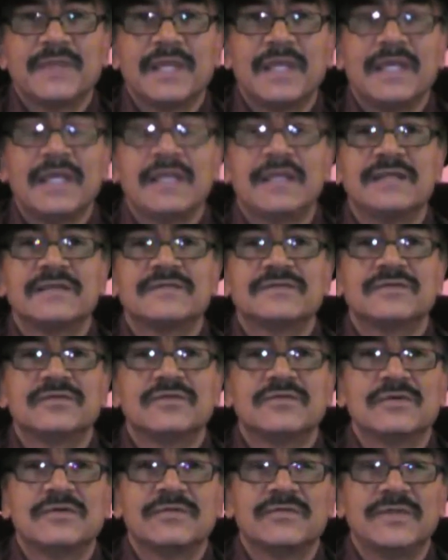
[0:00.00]
and
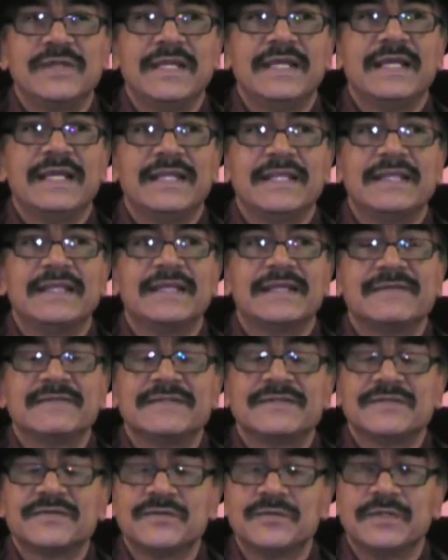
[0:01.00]
so really I didn't have a
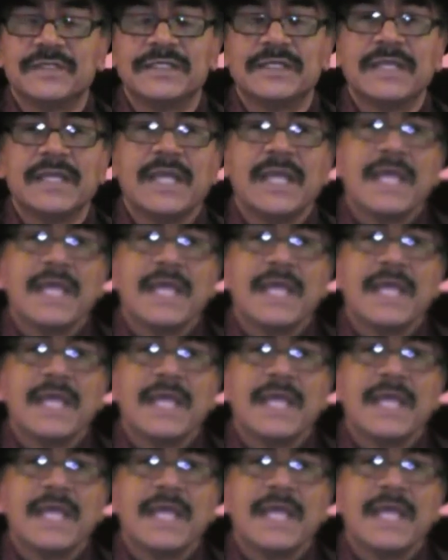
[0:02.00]
schooling.